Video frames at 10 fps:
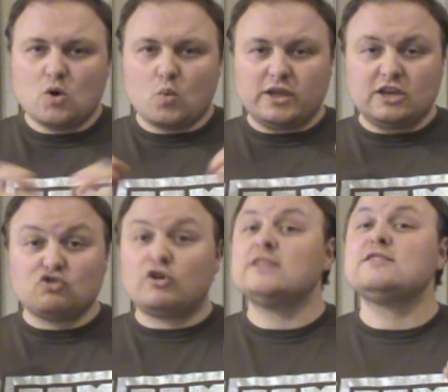When you're
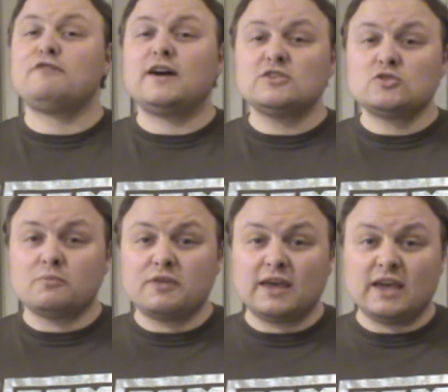trying to find
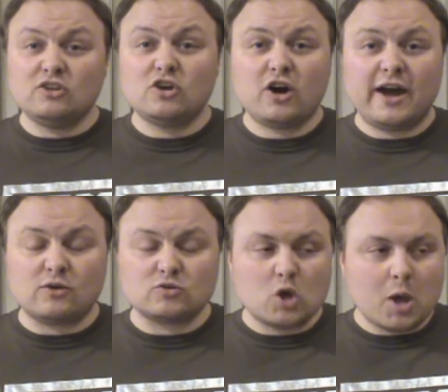something in your
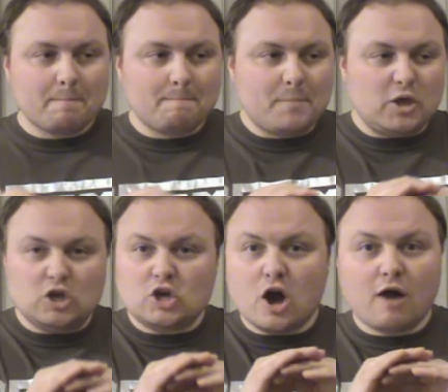house, but
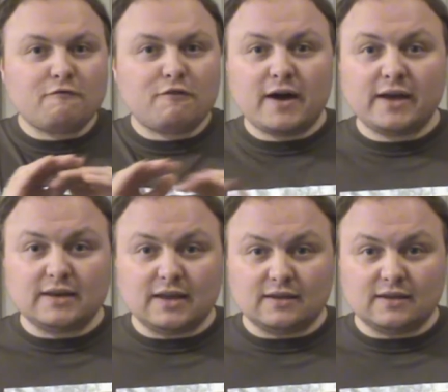you can't find